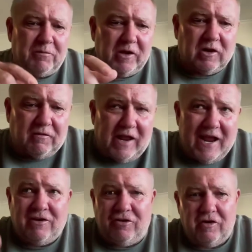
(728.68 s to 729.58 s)
from the
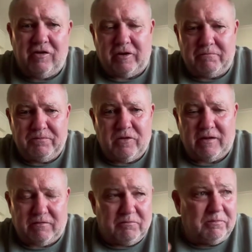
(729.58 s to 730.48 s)
end user,
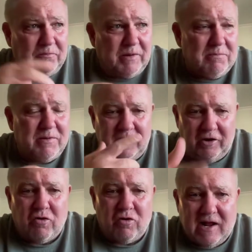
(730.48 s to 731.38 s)
like me being
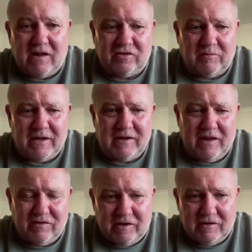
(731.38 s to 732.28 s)
your customer,
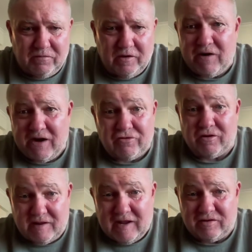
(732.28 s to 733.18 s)
as in the
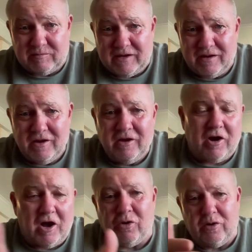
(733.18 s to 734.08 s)
restaurant customer.
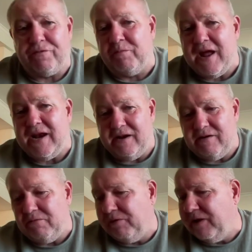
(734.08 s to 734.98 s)
I look at it from that end.